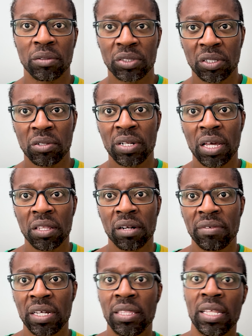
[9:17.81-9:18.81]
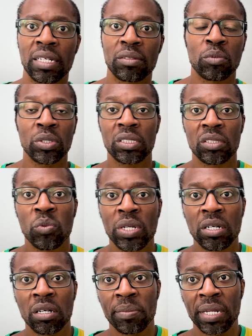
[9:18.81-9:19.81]
So now that I've done that, what's the week
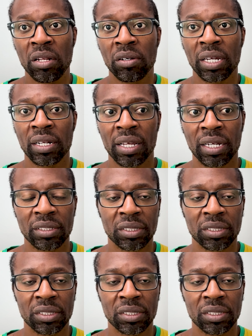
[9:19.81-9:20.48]
going to be looking like?